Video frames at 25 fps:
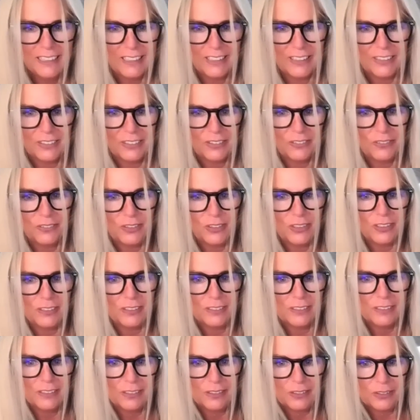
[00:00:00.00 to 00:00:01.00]
I don't know if you can
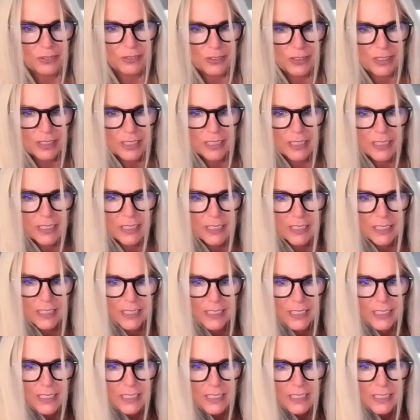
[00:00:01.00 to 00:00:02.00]
see Luna
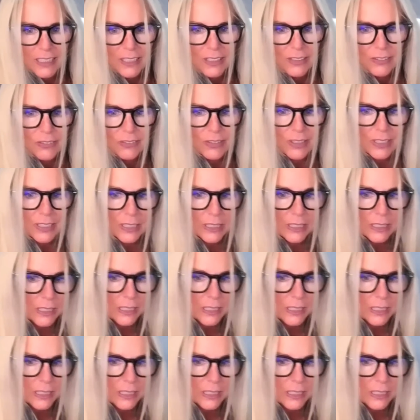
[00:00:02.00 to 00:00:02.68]
right